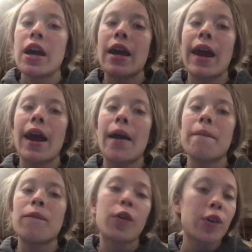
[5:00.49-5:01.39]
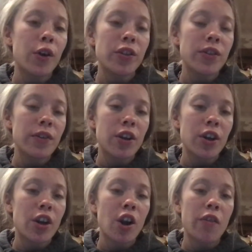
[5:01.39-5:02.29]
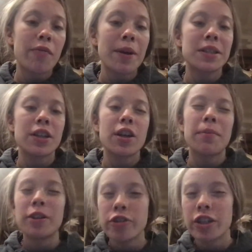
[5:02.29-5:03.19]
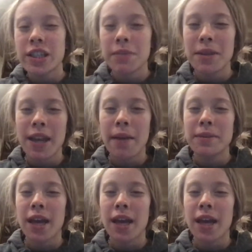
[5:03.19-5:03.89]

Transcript: For the growth of a good and harmful bacteria, petri dish can be kept